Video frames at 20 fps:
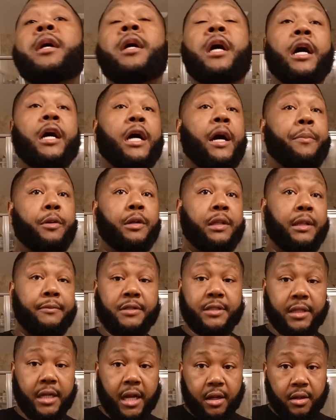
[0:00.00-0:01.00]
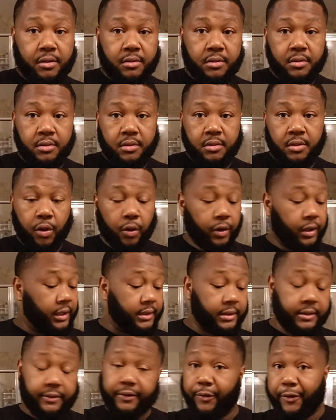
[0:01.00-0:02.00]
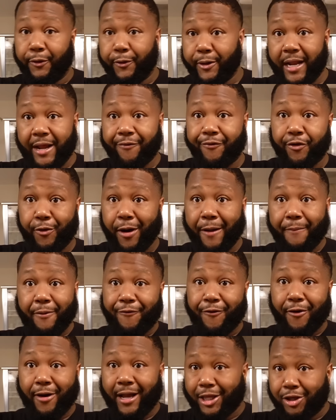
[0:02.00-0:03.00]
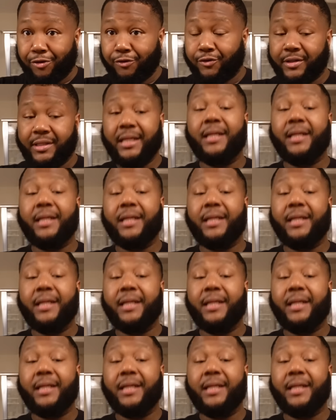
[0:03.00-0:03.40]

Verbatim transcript: a couple clips ago or whatever right before I used